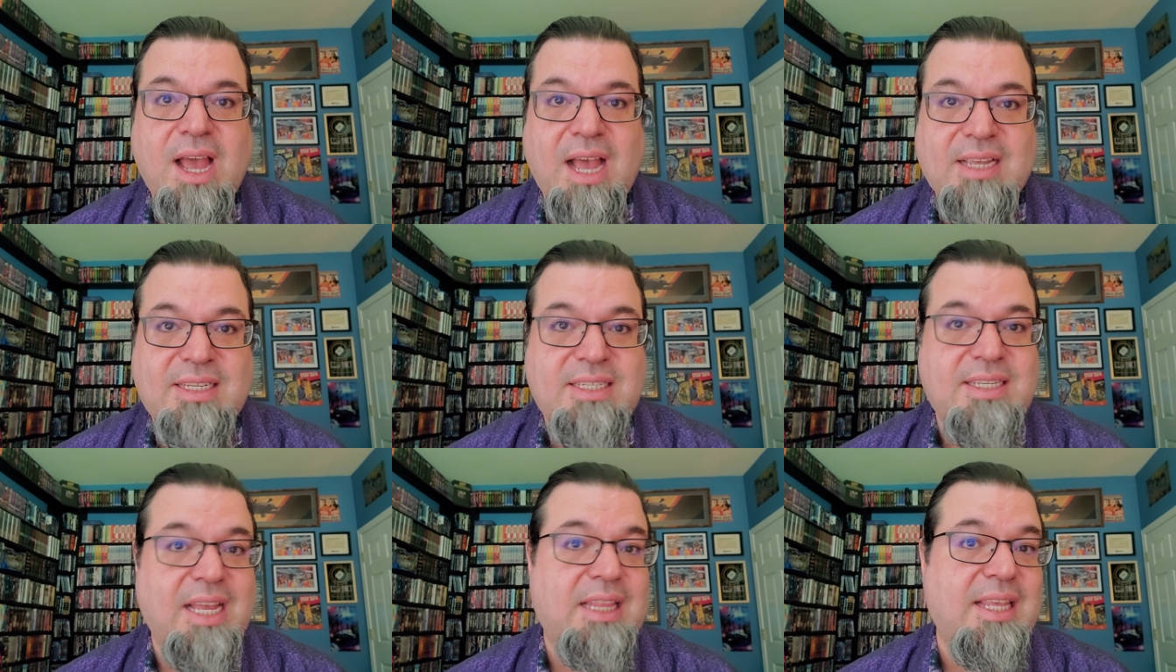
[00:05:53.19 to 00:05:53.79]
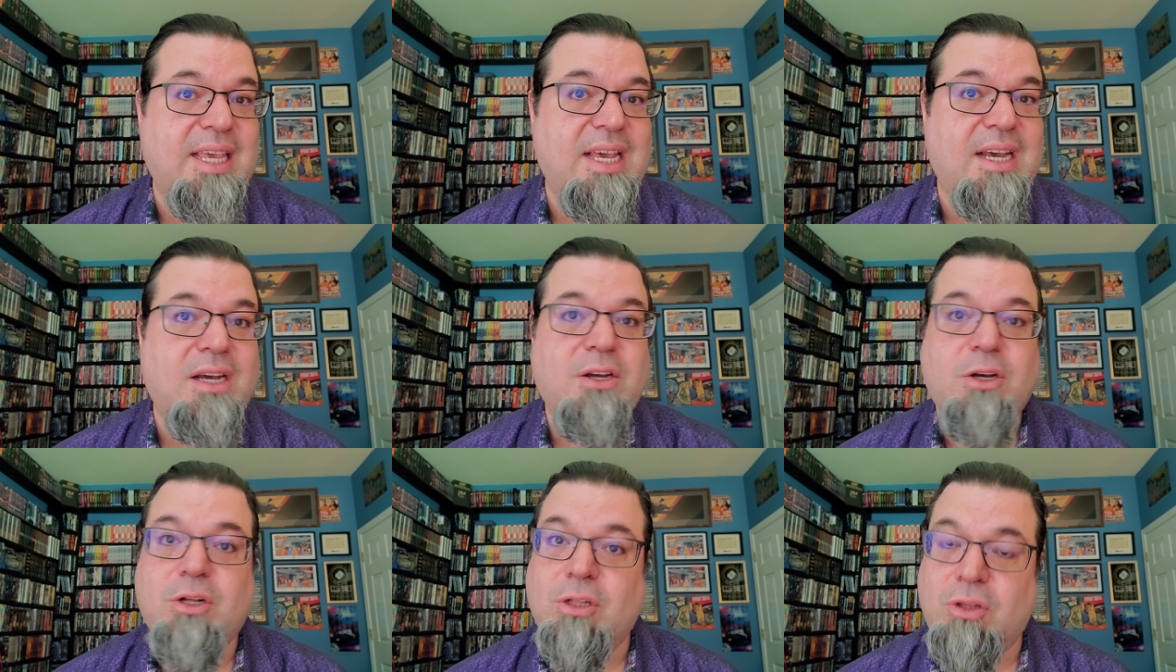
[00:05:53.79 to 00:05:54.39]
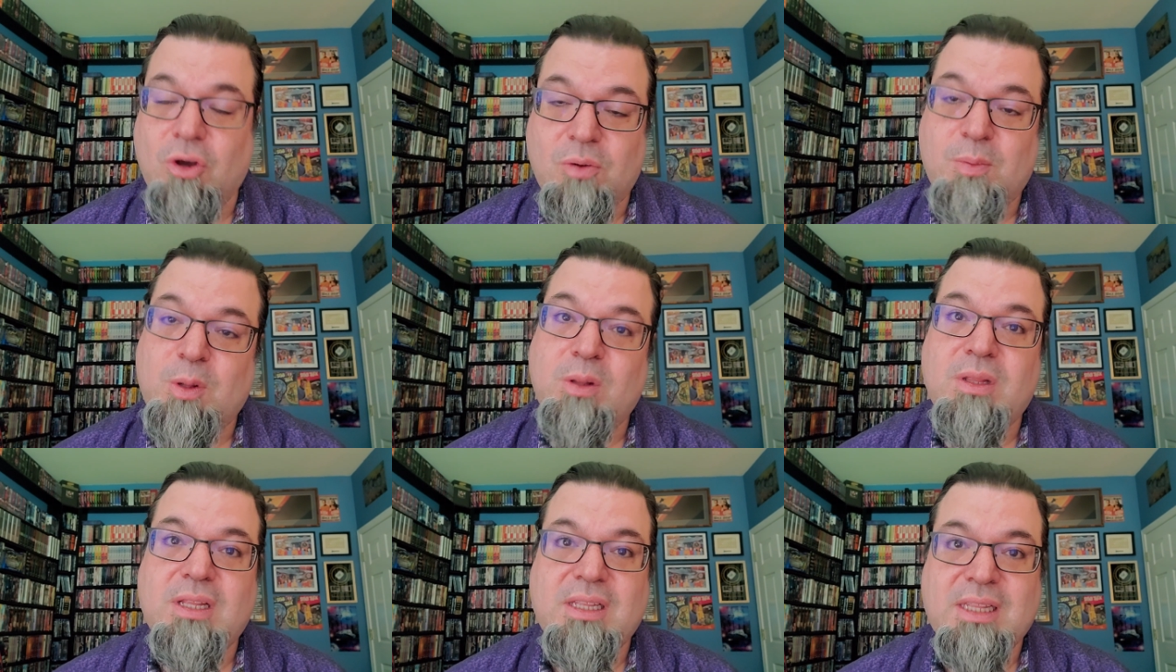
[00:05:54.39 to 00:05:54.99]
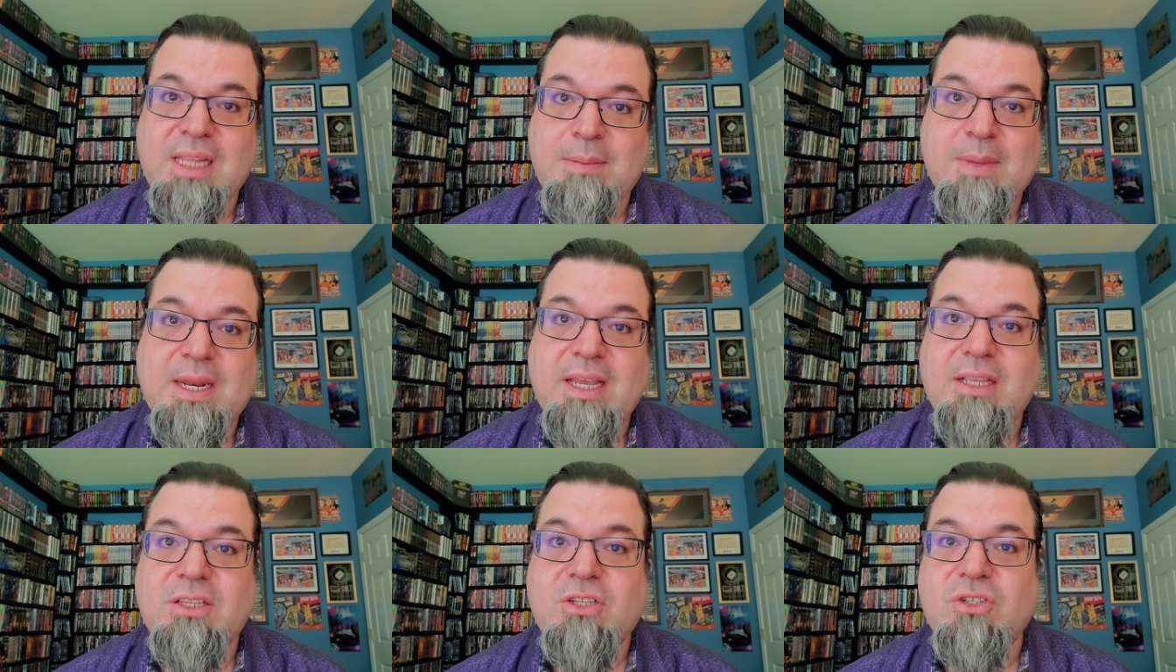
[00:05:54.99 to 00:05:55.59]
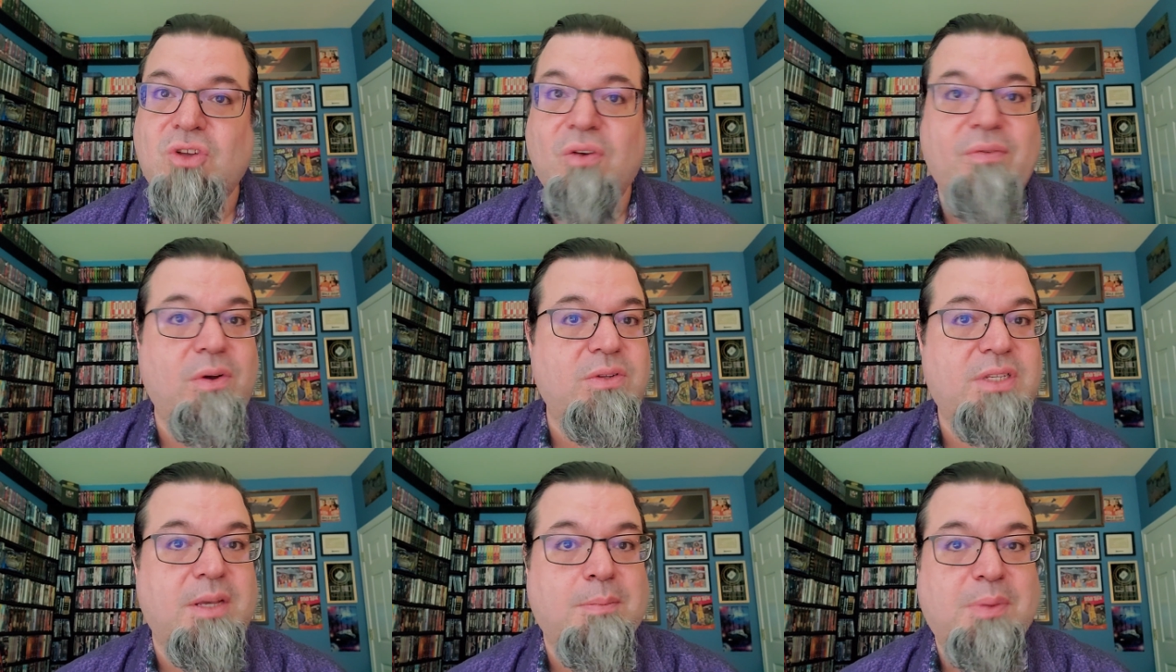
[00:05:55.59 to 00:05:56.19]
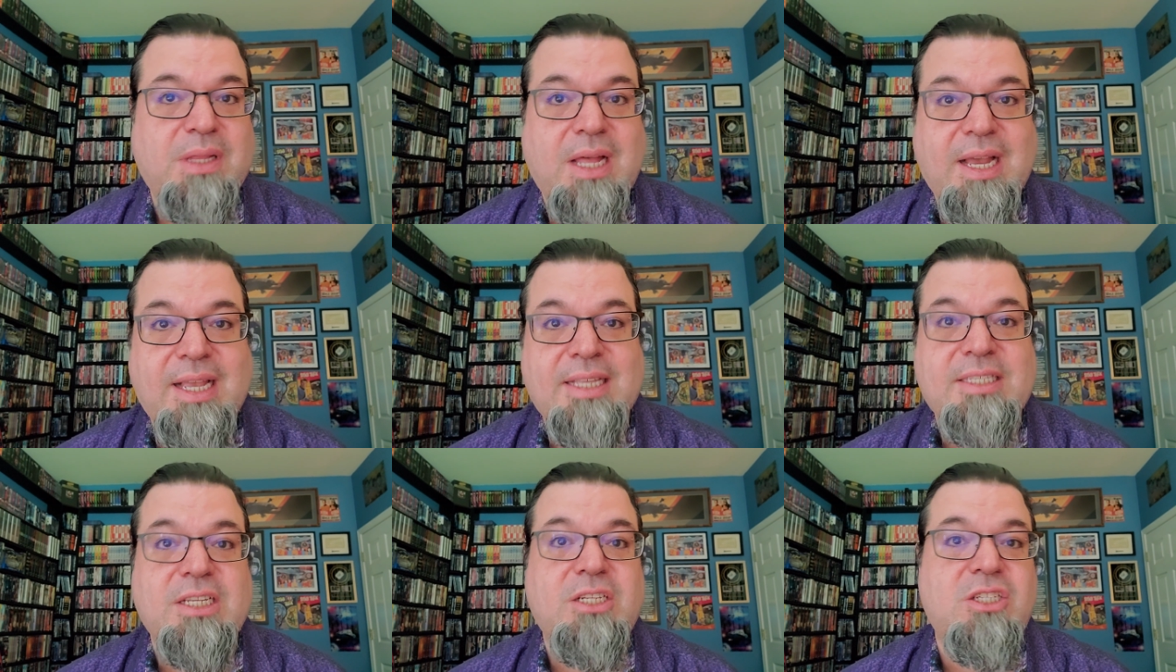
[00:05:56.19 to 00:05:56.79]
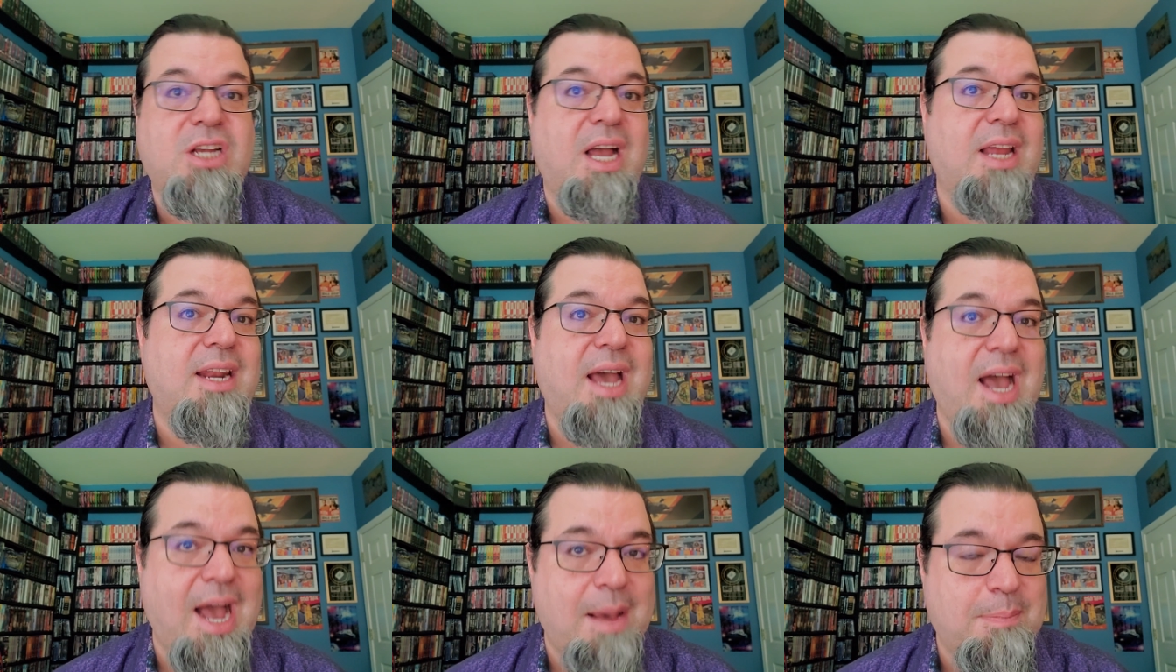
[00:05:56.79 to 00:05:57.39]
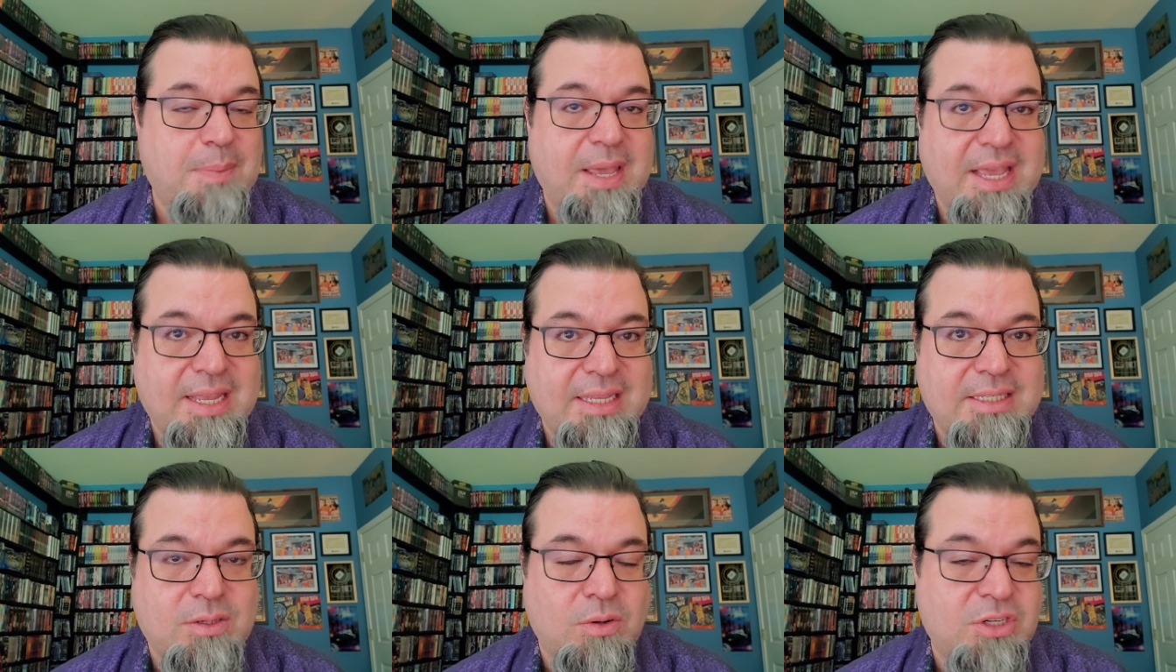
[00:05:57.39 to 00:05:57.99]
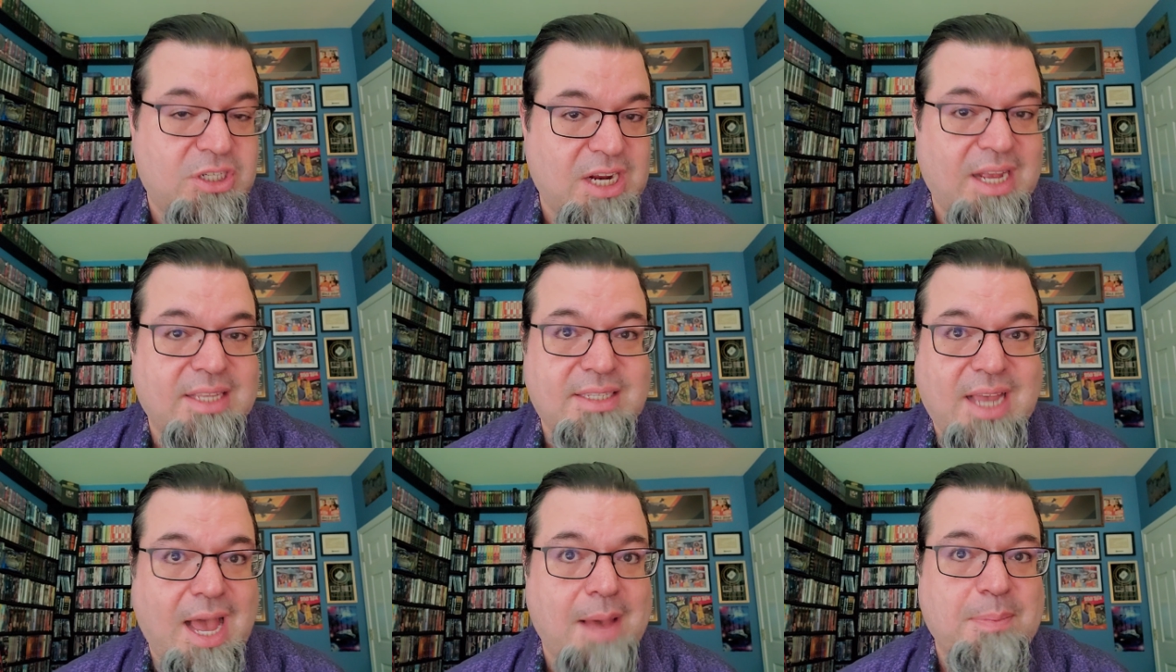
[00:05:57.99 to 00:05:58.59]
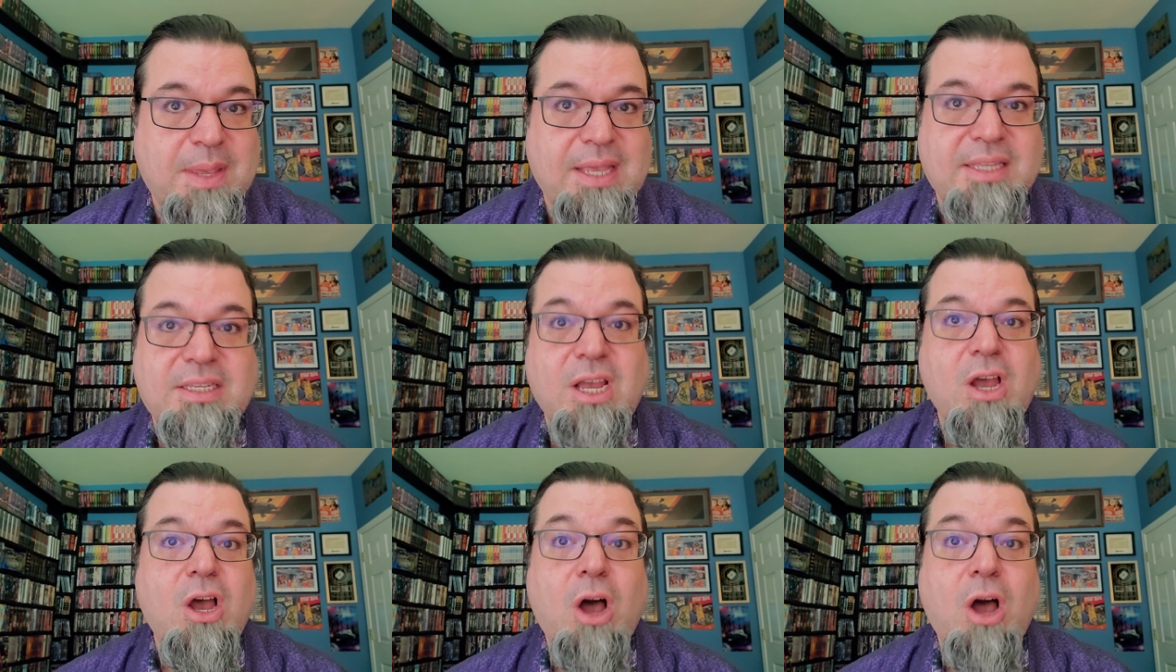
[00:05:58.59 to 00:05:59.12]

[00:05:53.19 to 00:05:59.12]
Acelia Global Limited, Sovos Compliance, John Hopkins or Johns Hopkins,